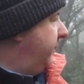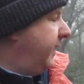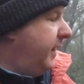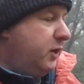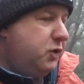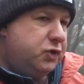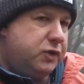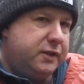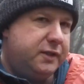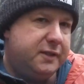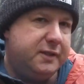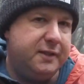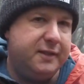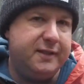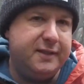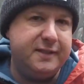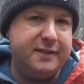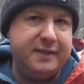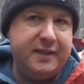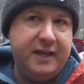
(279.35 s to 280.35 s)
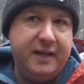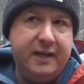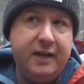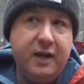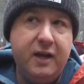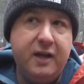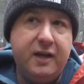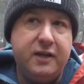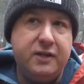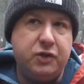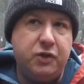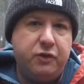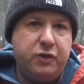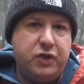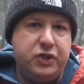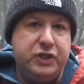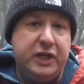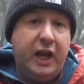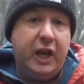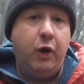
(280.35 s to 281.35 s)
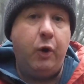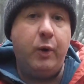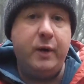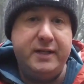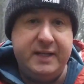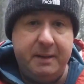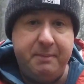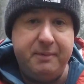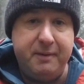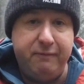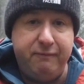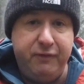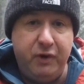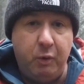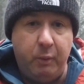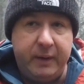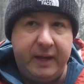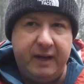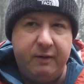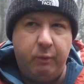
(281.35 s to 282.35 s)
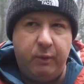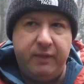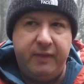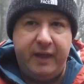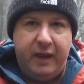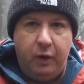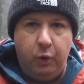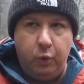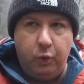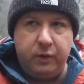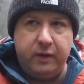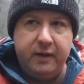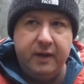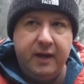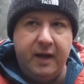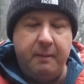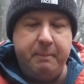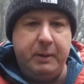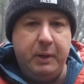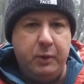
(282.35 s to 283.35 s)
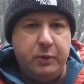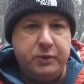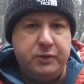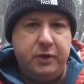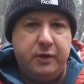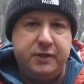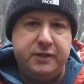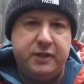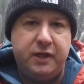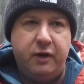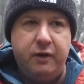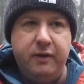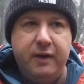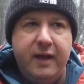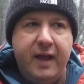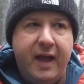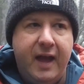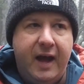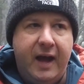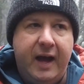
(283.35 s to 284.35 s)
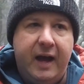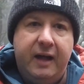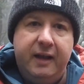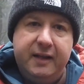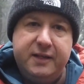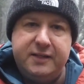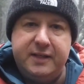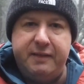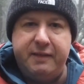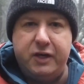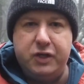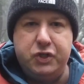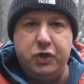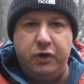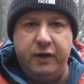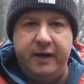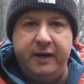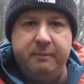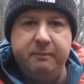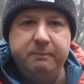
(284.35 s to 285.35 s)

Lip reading: be interesting to see sort of the shallower depth of field we're getting, whether that look appeals not. So let's take that shot now.